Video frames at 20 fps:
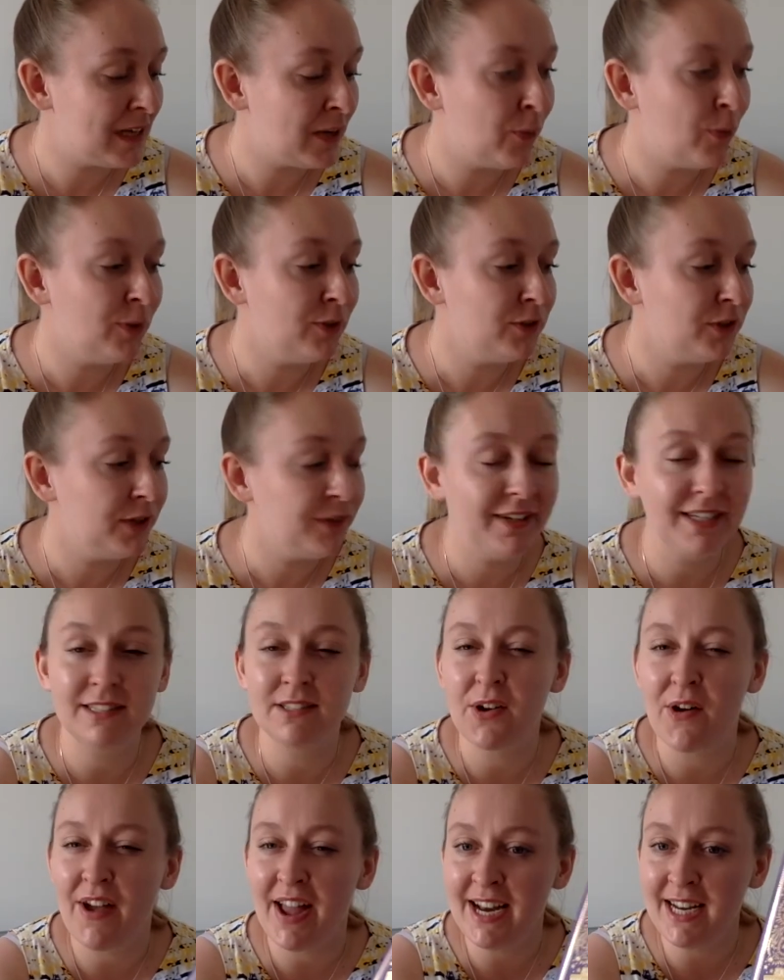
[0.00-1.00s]
I wonder if it's
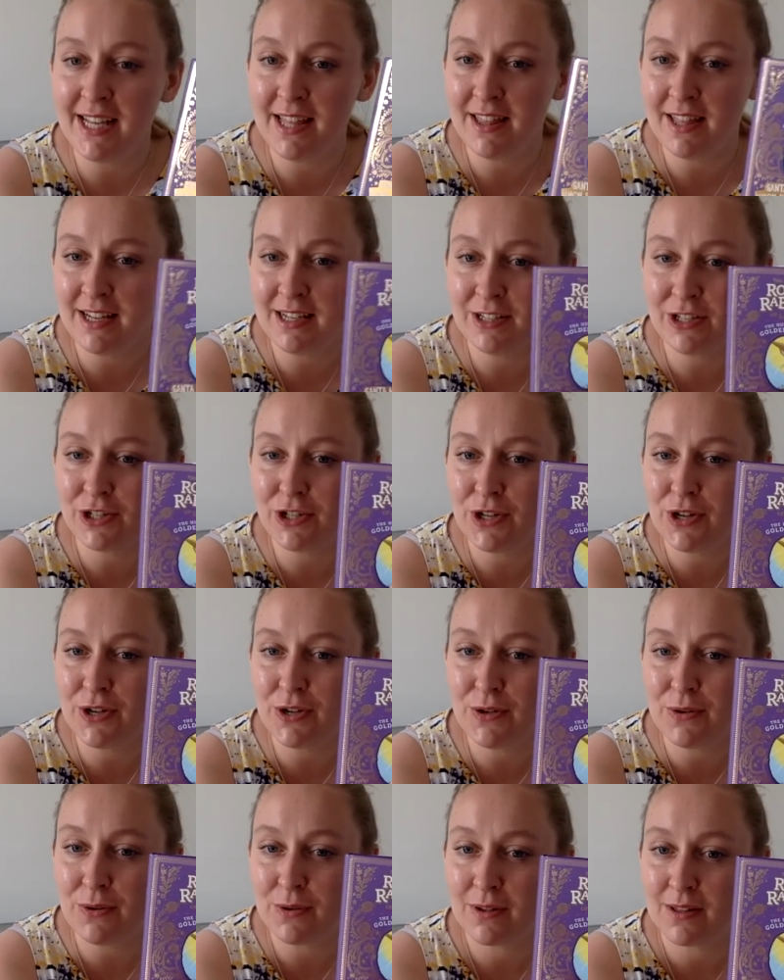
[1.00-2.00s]
got anything to do